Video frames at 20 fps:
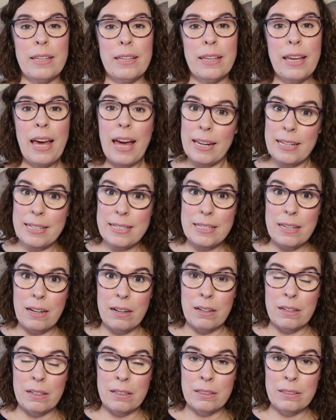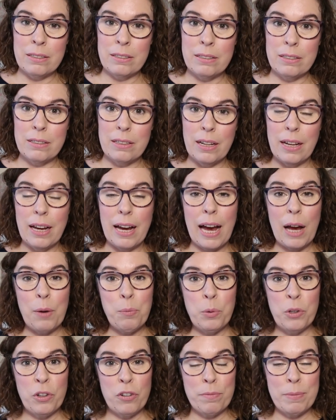Kelly's yarn
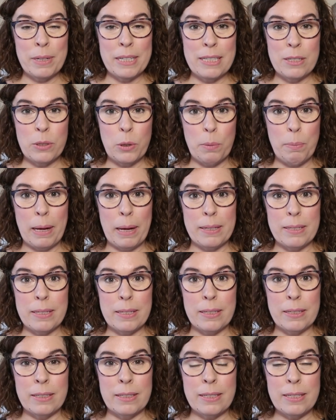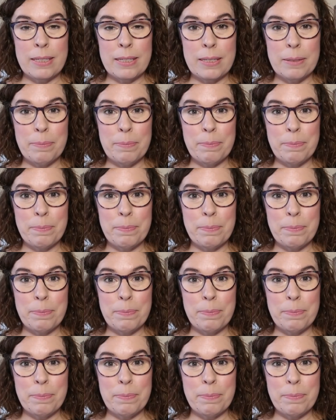and one of my sock patterns,